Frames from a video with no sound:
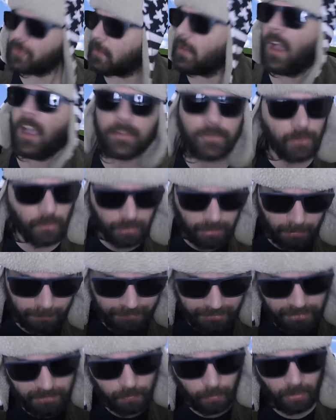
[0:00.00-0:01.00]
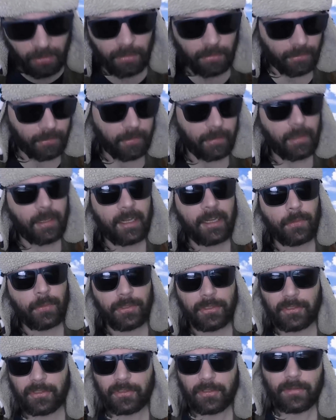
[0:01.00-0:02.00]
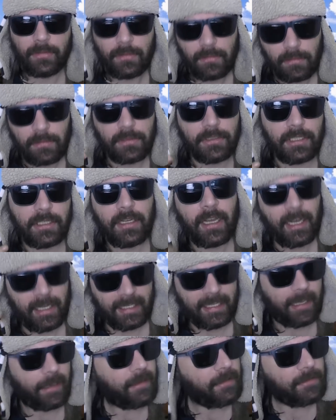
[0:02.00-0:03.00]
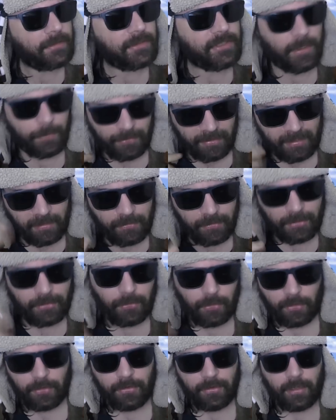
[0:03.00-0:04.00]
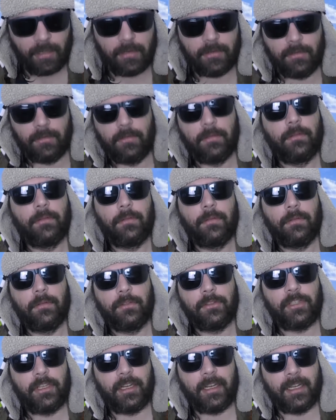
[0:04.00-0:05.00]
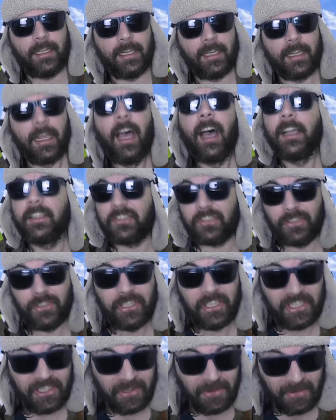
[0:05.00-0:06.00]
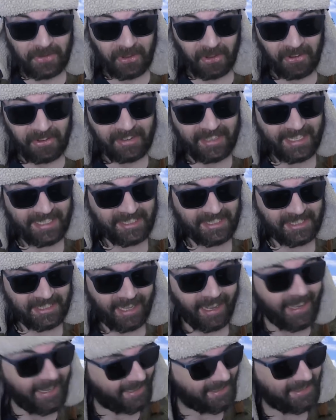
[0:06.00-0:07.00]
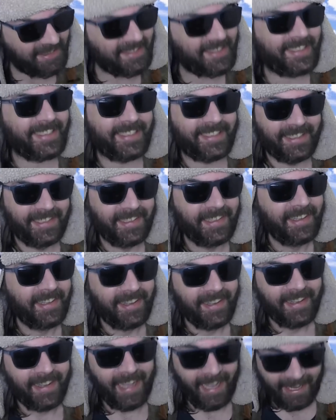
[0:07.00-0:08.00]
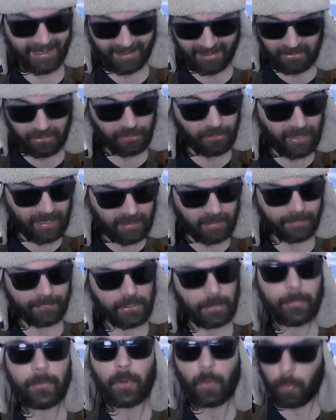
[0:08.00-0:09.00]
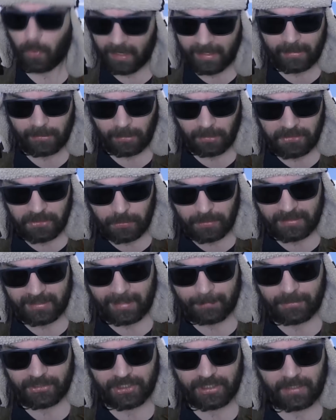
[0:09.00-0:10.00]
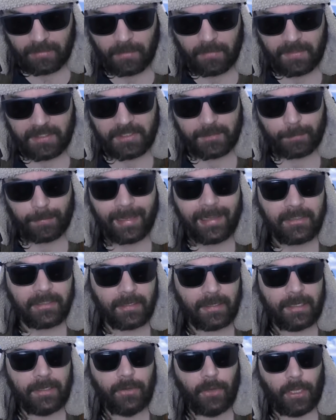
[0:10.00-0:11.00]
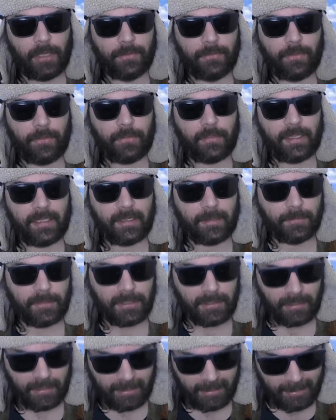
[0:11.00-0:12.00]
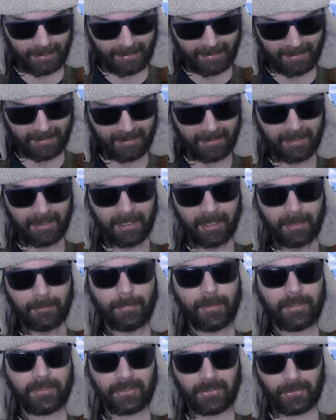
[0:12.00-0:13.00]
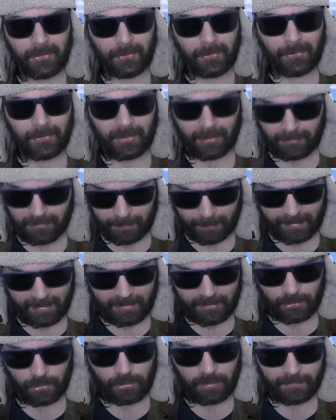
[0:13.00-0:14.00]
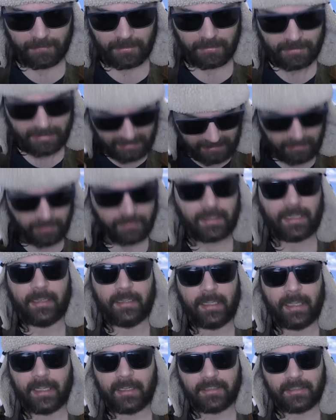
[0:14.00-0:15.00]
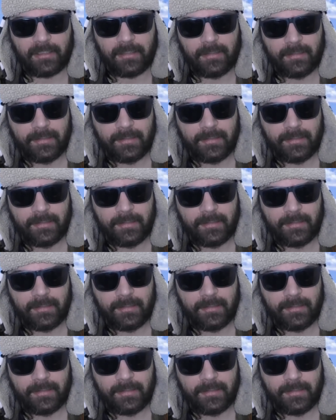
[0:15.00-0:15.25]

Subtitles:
I could have sworn I was denying something that you're not denying. You called it science, and I think I've come quite close to establishing that this is blatantly not the thing I'm denying, but you don't appear to have conceded that yet.